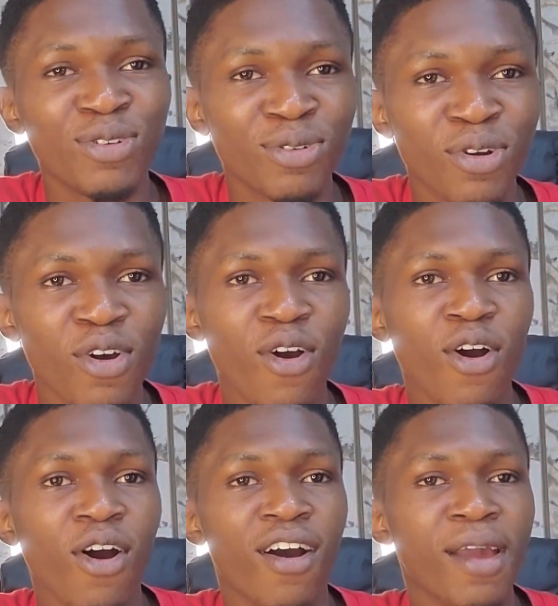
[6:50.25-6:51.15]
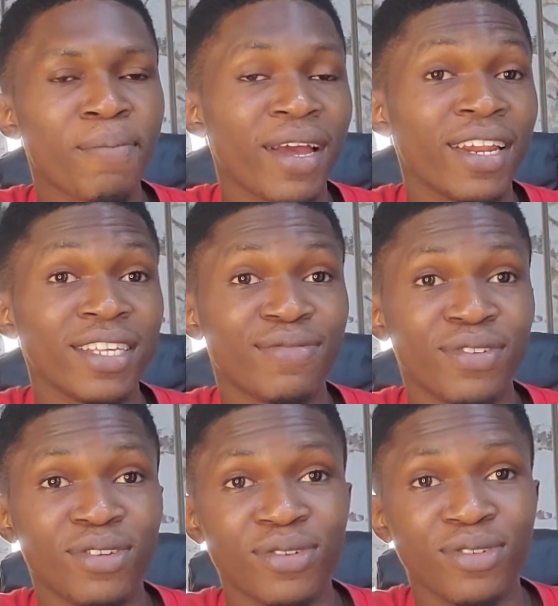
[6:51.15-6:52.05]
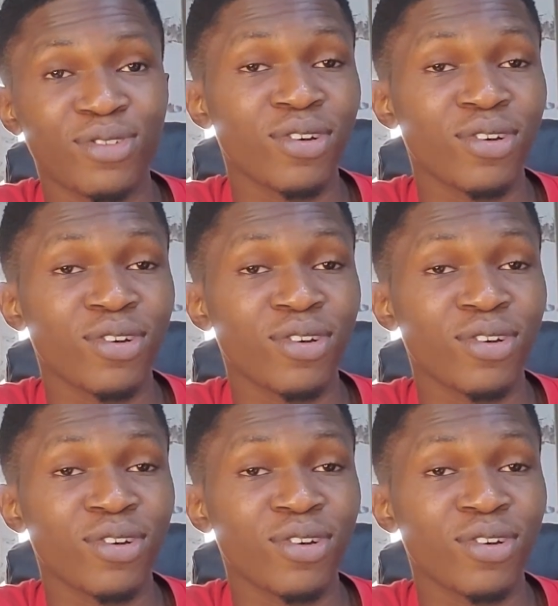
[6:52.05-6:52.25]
you all in my next video. So